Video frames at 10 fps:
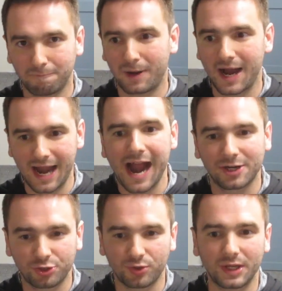by
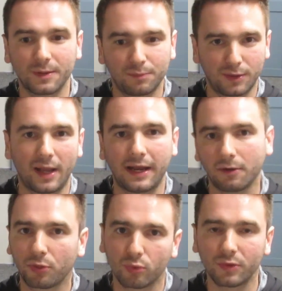actually playing
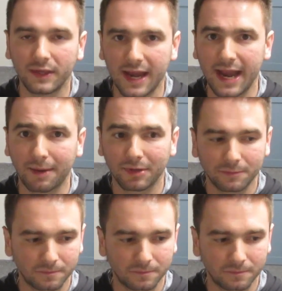through the game.